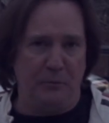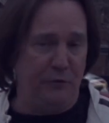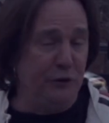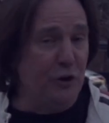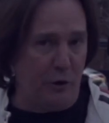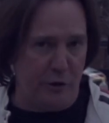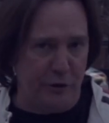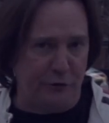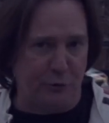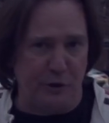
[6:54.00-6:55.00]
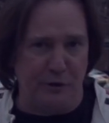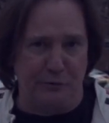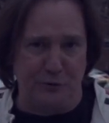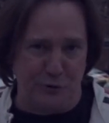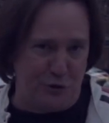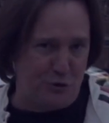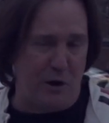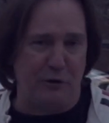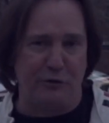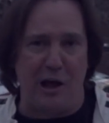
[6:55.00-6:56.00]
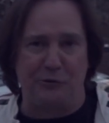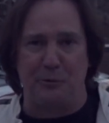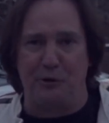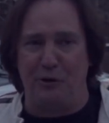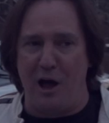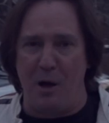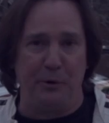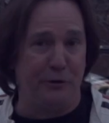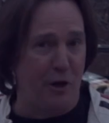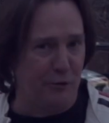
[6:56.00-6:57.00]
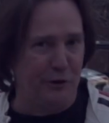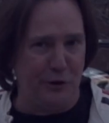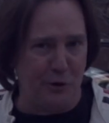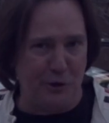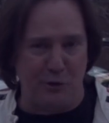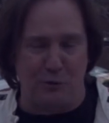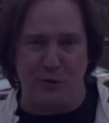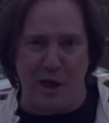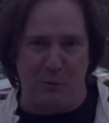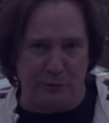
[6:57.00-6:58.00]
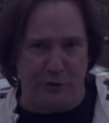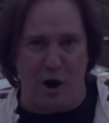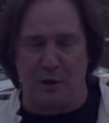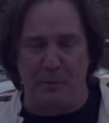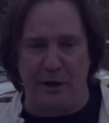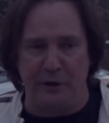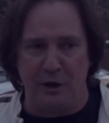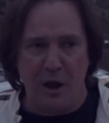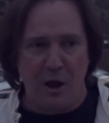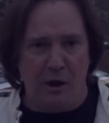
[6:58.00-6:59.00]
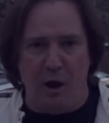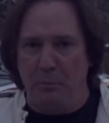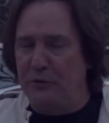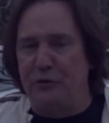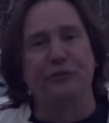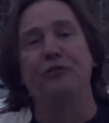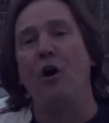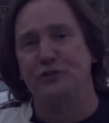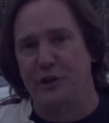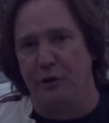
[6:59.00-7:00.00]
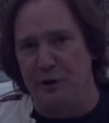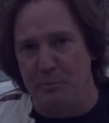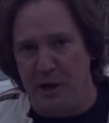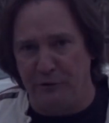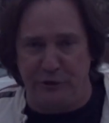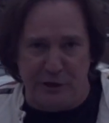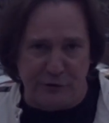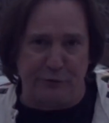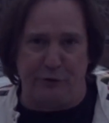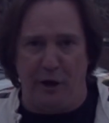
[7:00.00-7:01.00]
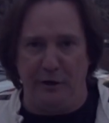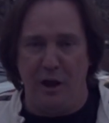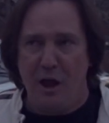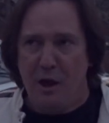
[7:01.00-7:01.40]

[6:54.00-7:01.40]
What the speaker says: If you don't know the history of the Shriners Hospital, I'll put another video together on that. We'll talk about it. But this is all charity based and it's fun.